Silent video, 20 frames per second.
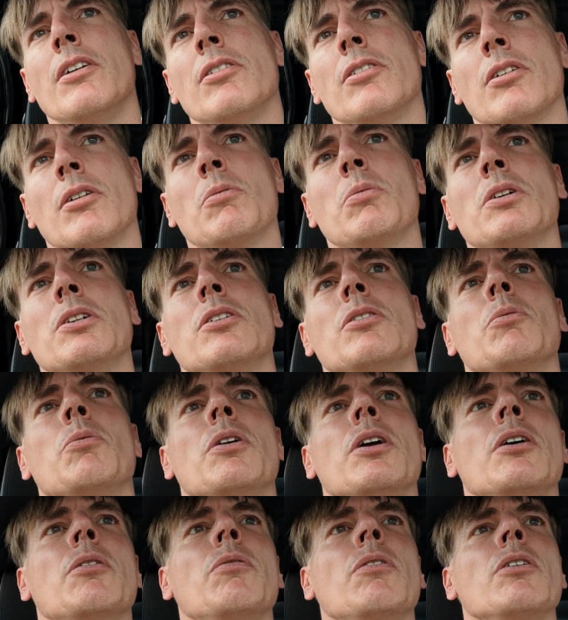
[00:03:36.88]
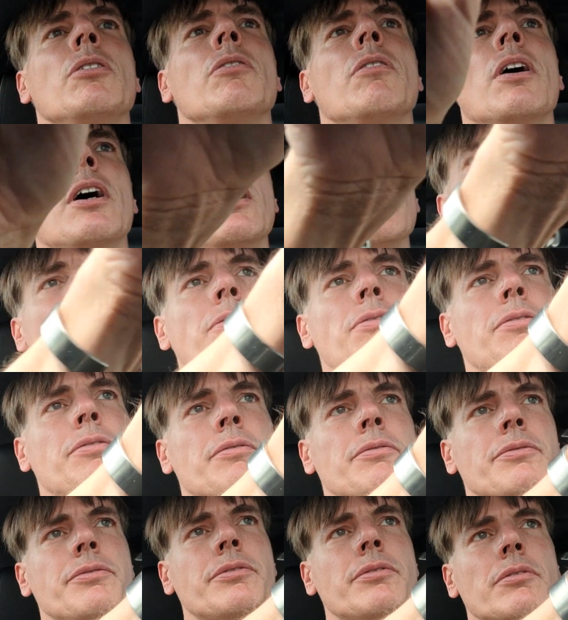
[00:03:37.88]
So with the rear wheel drive,
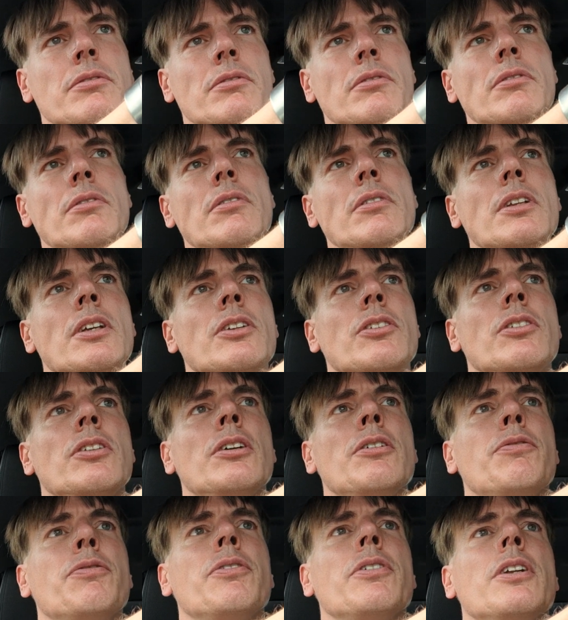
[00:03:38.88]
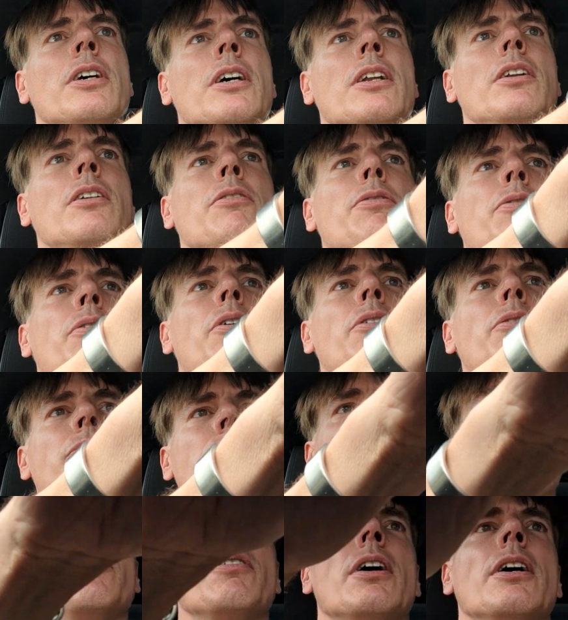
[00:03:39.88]
it's different than the front
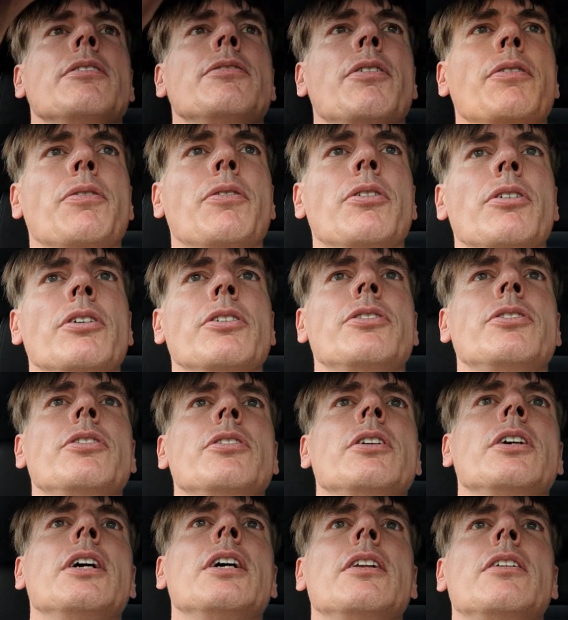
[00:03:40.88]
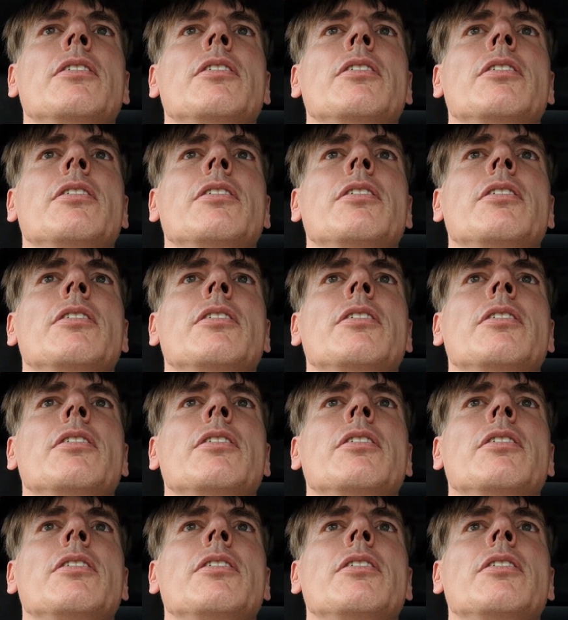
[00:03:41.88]
wheel drive, of course. You get